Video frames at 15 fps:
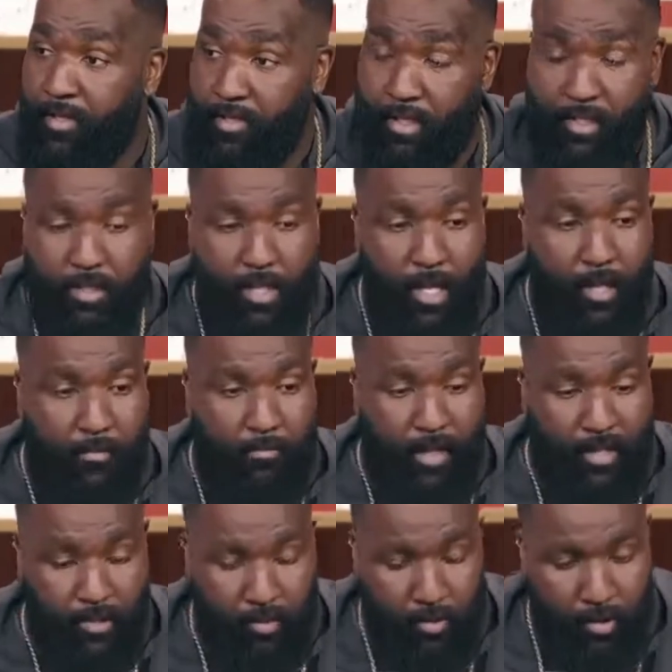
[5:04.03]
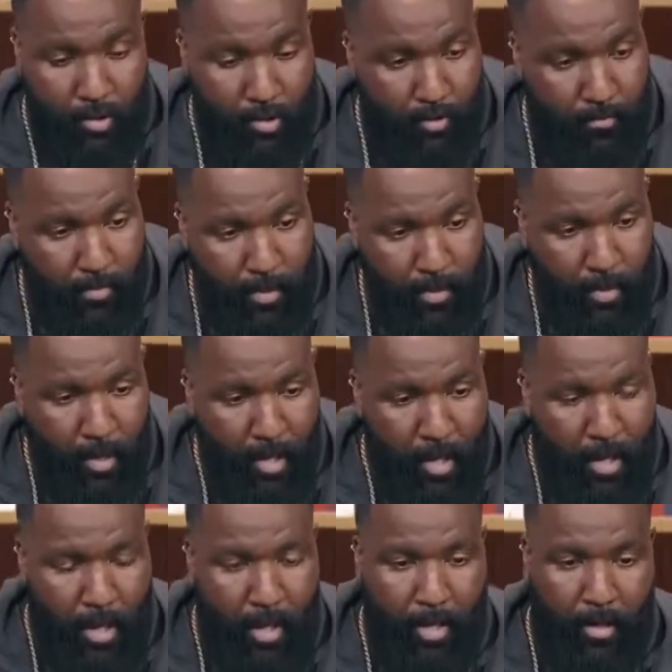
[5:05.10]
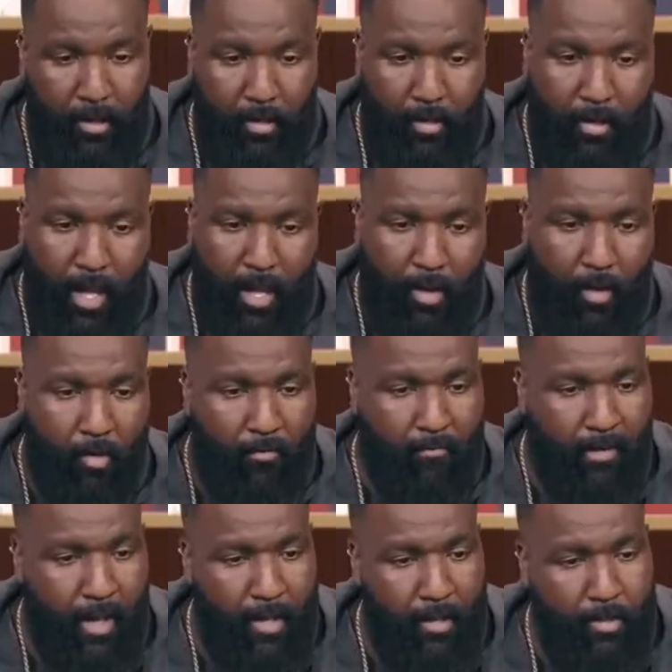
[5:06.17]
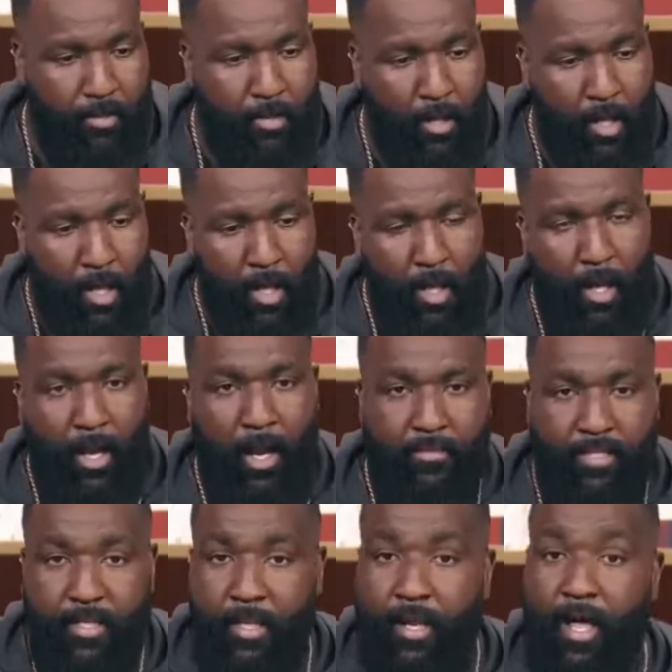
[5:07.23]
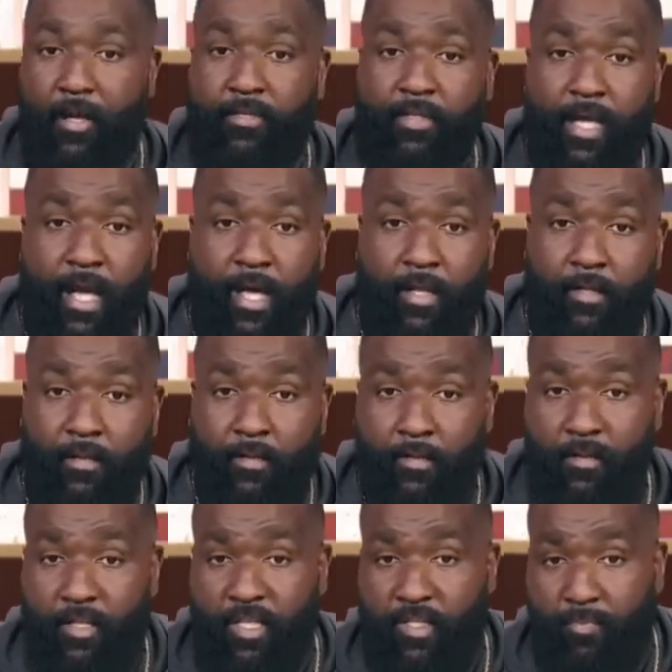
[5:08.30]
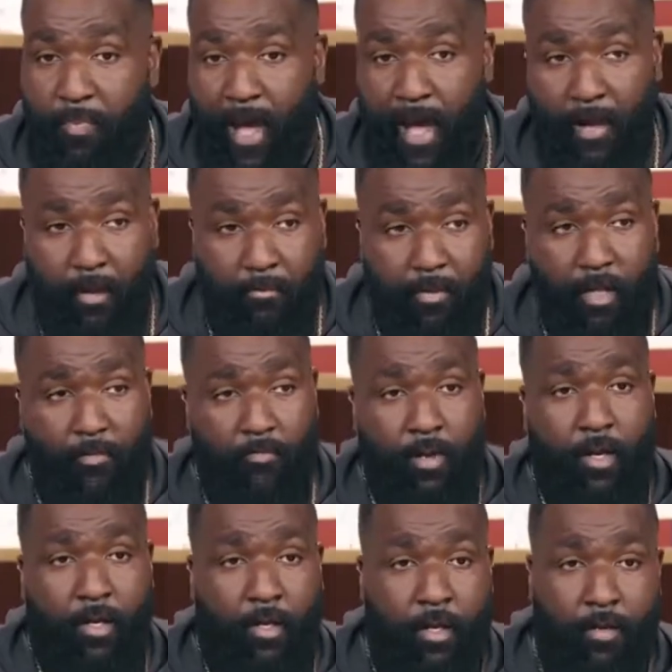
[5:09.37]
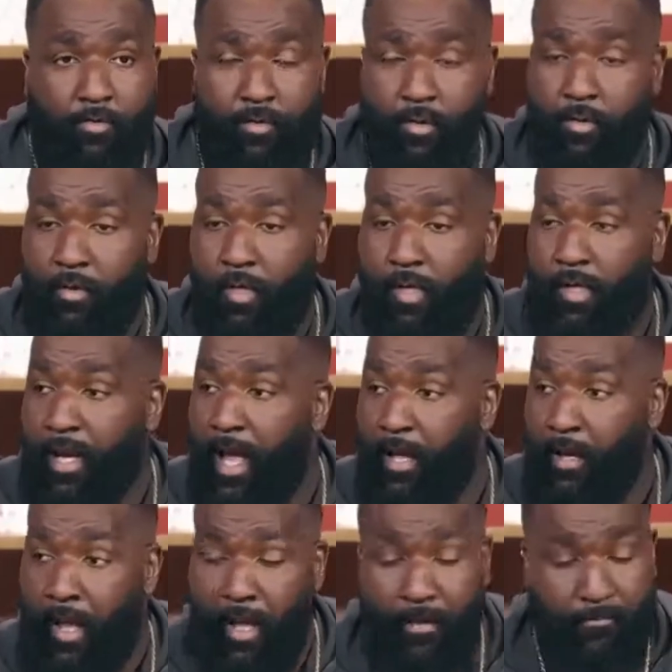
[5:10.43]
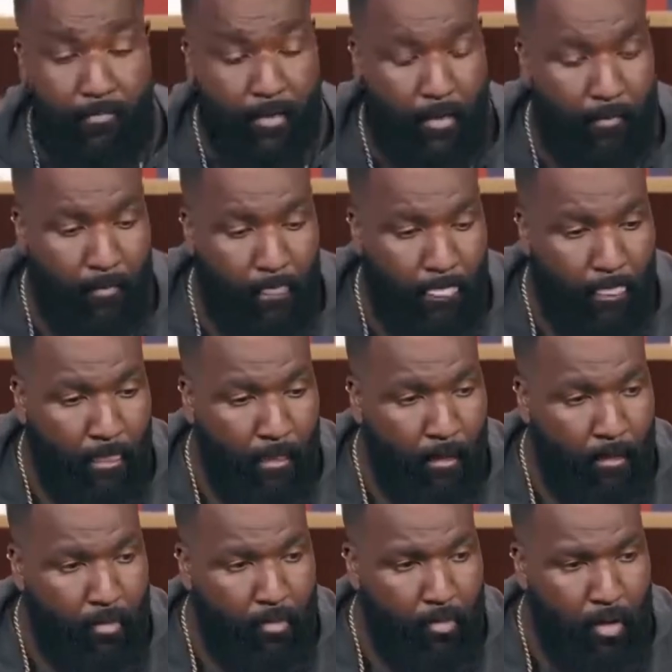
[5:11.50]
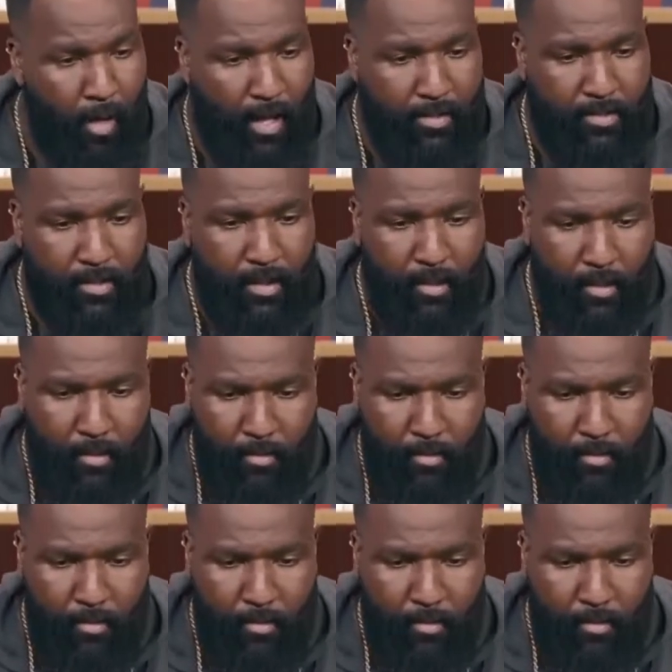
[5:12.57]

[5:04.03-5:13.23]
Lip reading: champ, as you should be. And I go to Vegas, and I'm sitting outside this spot I'm getting ready to go to the nightlife, and, you know, I see